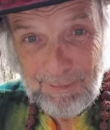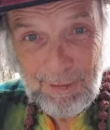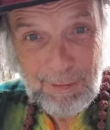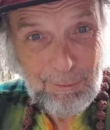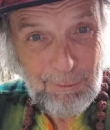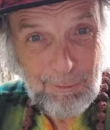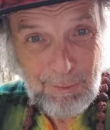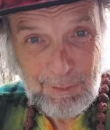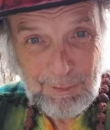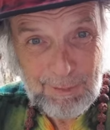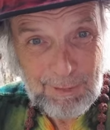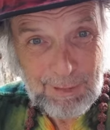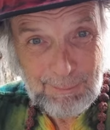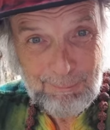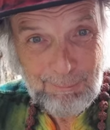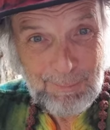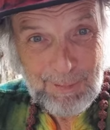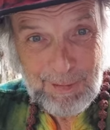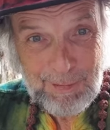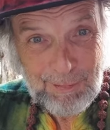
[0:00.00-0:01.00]
they don't want the
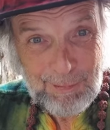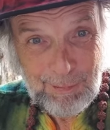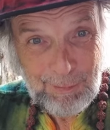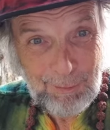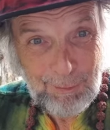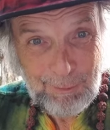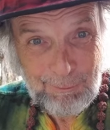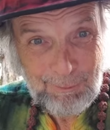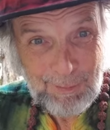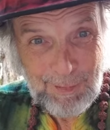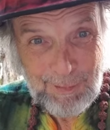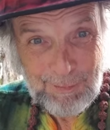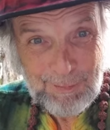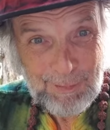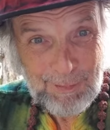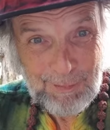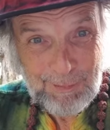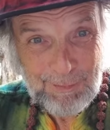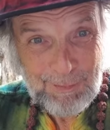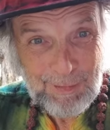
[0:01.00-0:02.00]
Peace Corps
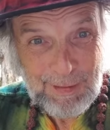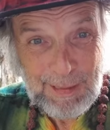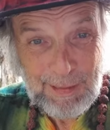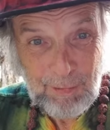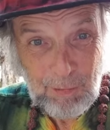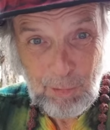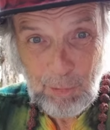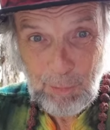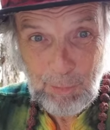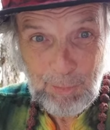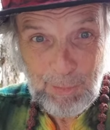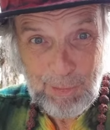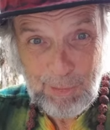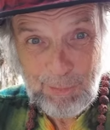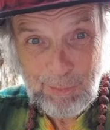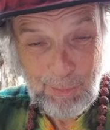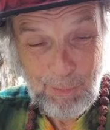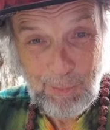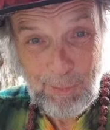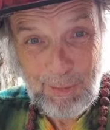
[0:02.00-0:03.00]
volunteers to get too
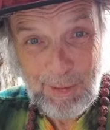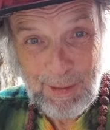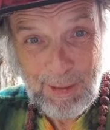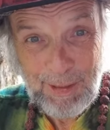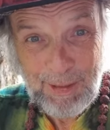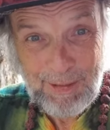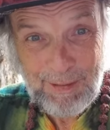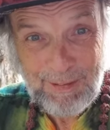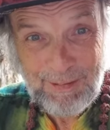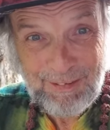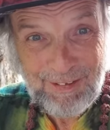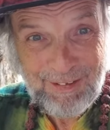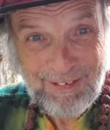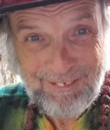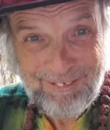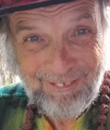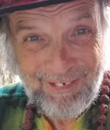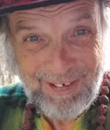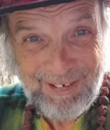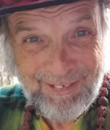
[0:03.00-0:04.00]
disoriented
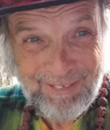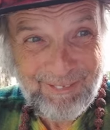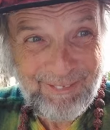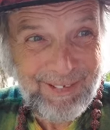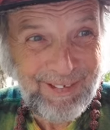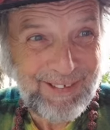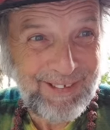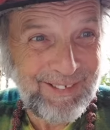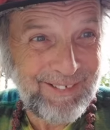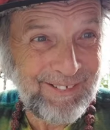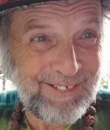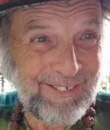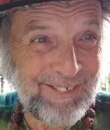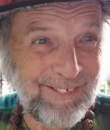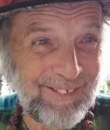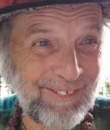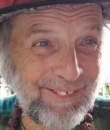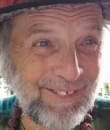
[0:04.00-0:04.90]
right away. So,